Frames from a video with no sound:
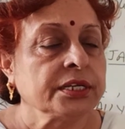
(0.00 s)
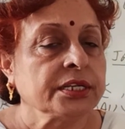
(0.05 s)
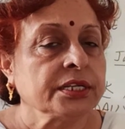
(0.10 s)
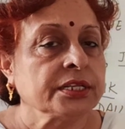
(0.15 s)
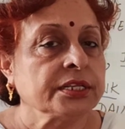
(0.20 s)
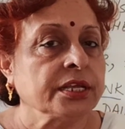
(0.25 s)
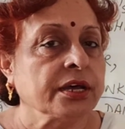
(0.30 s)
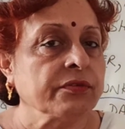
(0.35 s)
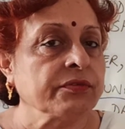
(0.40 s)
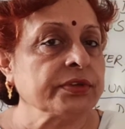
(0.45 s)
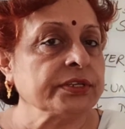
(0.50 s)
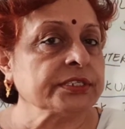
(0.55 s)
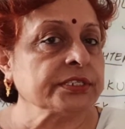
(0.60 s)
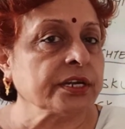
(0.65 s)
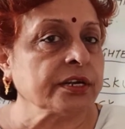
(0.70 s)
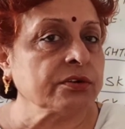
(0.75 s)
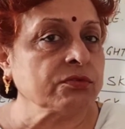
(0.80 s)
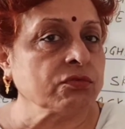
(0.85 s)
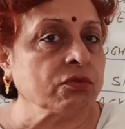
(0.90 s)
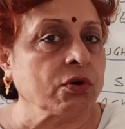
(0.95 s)
The
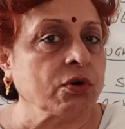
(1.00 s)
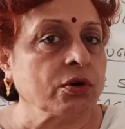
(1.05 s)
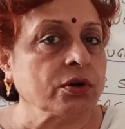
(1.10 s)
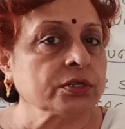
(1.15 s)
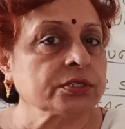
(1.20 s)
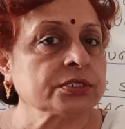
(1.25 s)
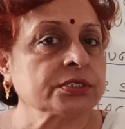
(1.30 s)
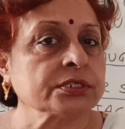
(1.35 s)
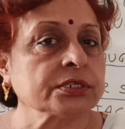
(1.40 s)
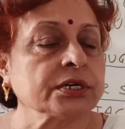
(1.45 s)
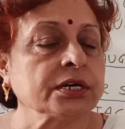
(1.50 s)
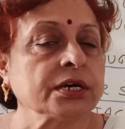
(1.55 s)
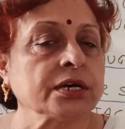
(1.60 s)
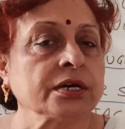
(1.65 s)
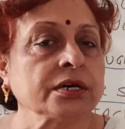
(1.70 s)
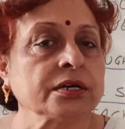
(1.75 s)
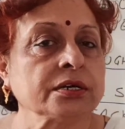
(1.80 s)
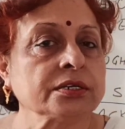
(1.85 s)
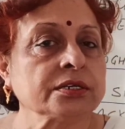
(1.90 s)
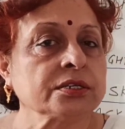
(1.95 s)
wizard was
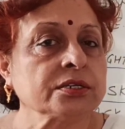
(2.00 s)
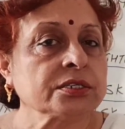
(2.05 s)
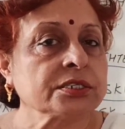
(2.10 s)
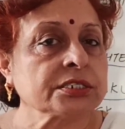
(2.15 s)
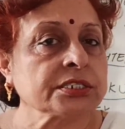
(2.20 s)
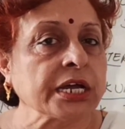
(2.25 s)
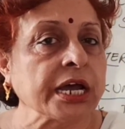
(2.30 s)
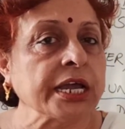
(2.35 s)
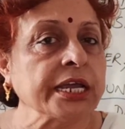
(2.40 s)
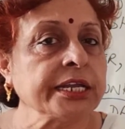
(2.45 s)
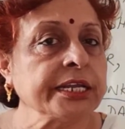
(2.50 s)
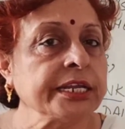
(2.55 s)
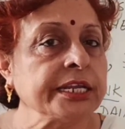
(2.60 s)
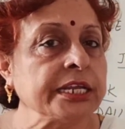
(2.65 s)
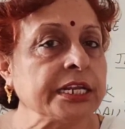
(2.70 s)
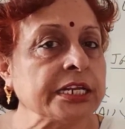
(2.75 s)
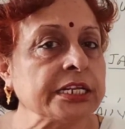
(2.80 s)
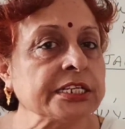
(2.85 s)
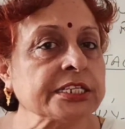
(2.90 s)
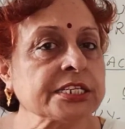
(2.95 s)
a
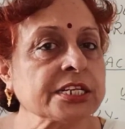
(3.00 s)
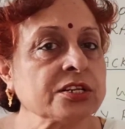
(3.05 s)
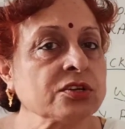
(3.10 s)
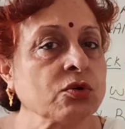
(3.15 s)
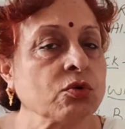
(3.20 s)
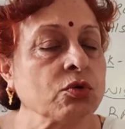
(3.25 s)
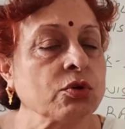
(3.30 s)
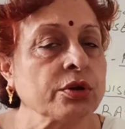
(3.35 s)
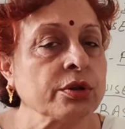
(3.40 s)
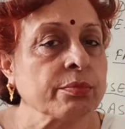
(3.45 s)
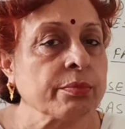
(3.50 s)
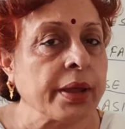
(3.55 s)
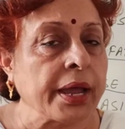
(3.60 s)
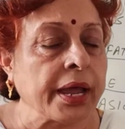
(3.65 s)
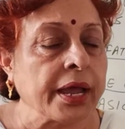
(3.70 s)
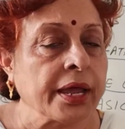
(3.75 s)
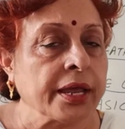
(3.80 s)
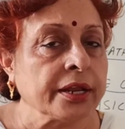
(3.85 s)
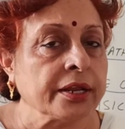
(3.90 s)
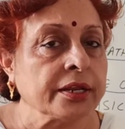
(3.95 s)
tiny little old
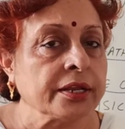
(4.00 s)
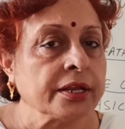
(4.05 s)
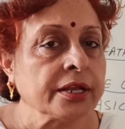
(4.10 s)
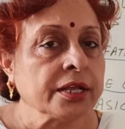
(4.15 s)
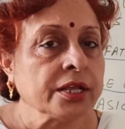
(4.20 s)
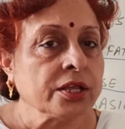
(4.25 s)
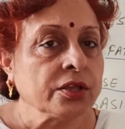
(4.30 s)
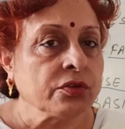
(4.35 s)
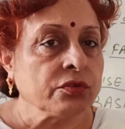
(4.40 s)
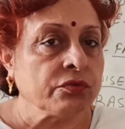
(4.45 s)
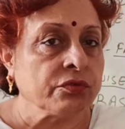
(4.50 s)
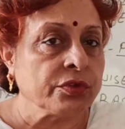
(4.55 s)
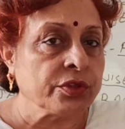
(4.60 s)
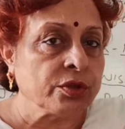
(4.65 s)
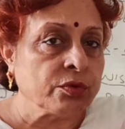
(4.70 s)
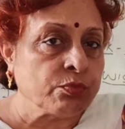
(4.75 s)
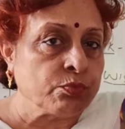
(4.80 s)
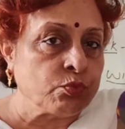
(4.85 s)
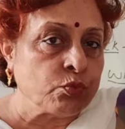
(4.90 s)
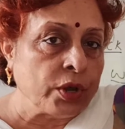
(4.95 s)
man with
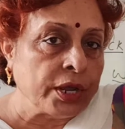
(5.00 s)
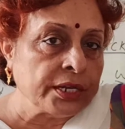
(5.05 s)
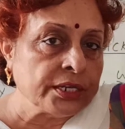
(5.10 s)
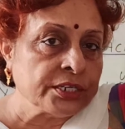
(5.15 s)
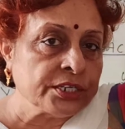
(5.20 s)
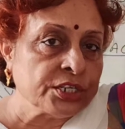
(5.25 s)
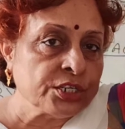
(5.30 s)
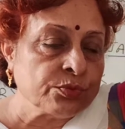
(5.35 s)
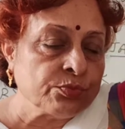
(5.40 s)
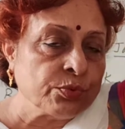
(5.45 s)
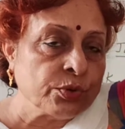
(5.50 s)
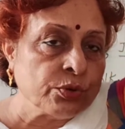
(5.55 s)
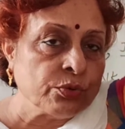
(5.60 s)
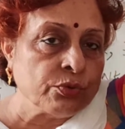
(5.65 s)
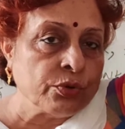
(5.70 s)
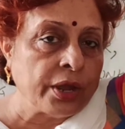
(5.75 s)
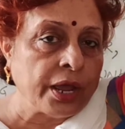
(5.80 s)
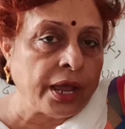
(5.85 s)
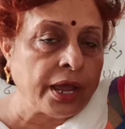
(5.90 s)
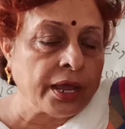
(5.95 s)
a pointed blue
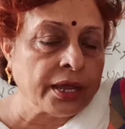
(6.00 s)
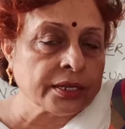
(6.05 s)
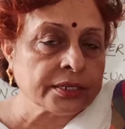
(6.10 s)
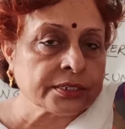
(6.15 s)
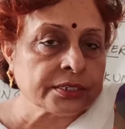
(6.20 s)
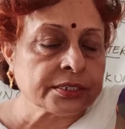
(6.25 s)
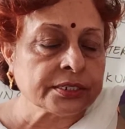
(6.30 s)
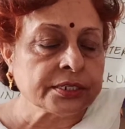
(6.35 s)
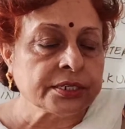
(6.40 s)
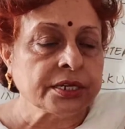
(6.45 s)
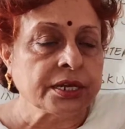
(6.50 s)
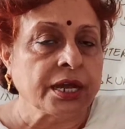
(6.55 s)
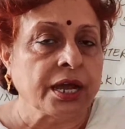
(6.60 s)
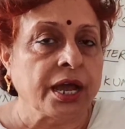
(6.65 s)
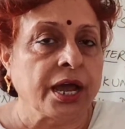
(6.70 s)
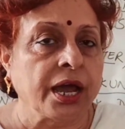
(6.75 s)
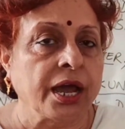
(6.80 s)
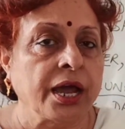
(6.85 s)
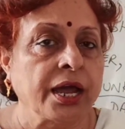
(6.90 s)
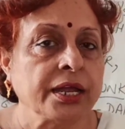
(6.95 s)
hat,
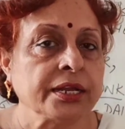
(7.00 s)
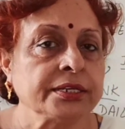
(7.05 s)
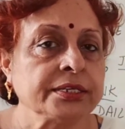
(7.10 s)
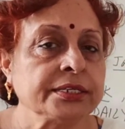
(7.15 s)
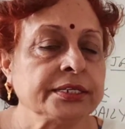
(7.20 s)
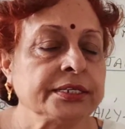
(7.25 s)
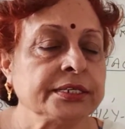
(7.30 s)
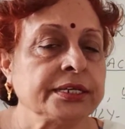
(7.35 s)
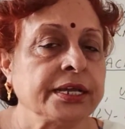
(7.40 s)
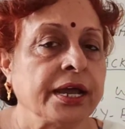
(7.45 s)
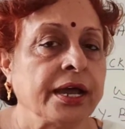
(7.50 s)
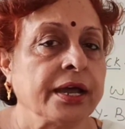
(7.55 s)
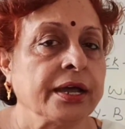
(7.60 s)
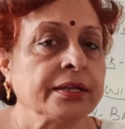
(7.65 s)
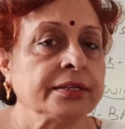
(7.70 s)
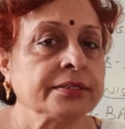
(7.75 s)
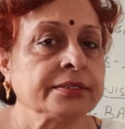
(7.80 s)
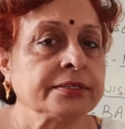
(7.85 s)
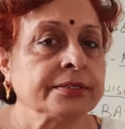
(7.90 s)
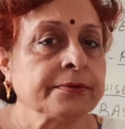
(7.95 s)
and he
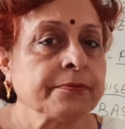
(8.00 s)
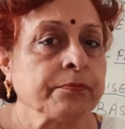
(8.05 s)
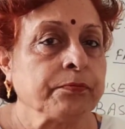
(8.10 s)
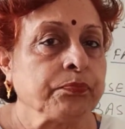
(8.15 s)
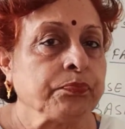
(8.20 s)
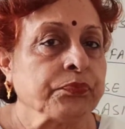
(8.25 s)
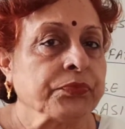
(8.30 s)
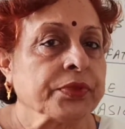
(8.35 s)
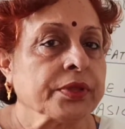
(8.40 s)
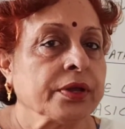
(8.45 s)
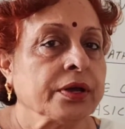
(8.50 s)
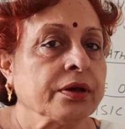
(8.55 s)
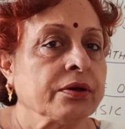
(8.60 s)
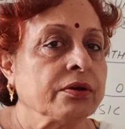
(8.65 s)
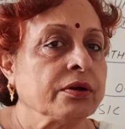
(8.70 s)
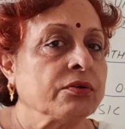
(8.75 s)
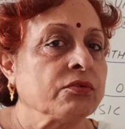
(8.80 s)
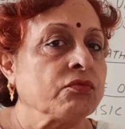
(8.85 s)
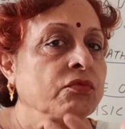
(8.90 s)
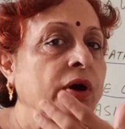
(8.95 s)
had
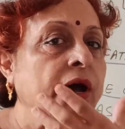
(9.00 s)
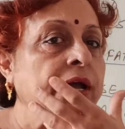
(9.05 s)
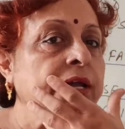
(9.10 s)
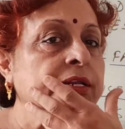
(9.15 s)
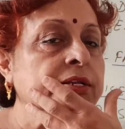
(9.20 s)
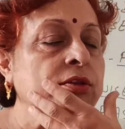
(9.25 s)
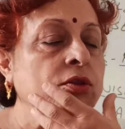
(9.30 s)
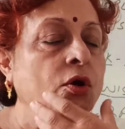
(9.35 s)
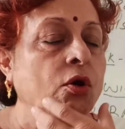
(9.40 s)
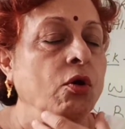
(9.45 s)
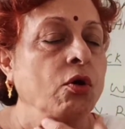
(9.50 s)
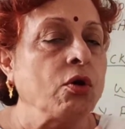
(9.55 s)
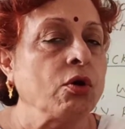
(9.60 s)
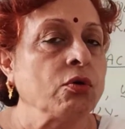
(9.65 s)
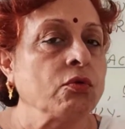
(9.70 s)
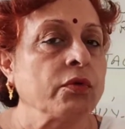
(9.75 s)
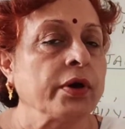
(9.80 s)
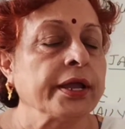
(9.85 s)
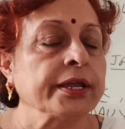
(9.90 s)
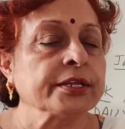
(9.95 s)

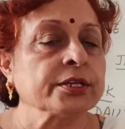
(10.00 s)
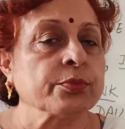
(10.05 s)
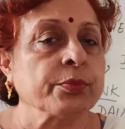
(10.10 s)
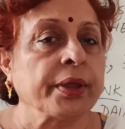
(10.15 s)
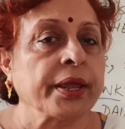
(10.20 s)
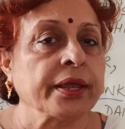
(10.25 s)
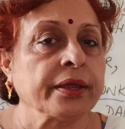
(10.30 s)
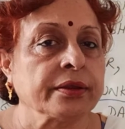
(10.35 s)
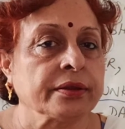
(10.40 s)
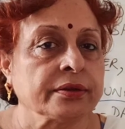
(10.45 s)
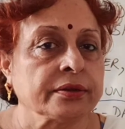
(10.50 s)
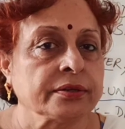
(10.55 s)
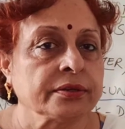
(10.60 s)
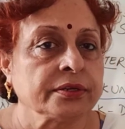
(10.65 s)
long white beard.